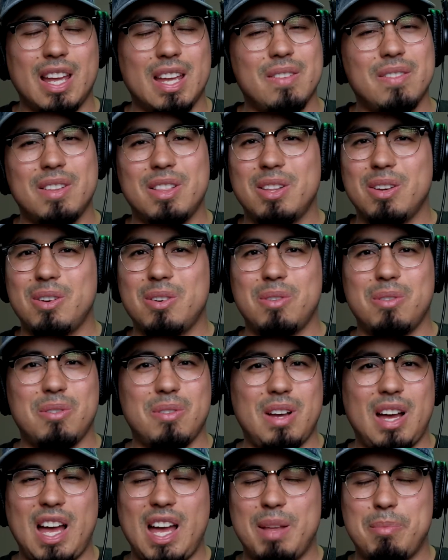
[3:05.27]
even
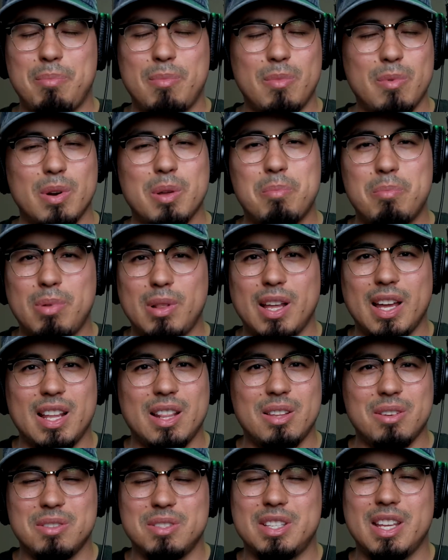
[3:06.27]
though I replayed
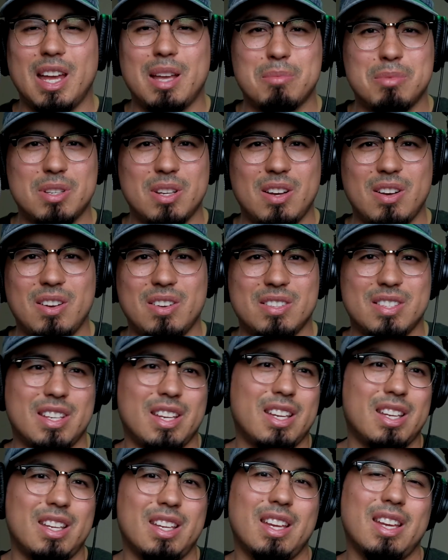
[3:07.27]
those damn songs
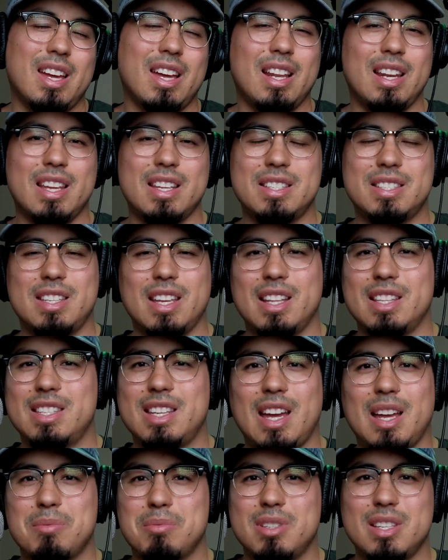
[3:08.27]
like at least 10
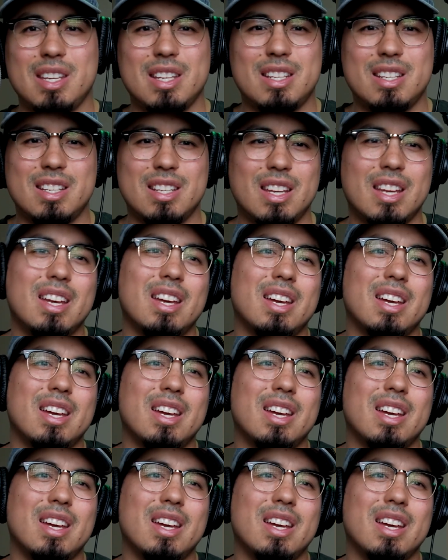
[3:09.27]
times each.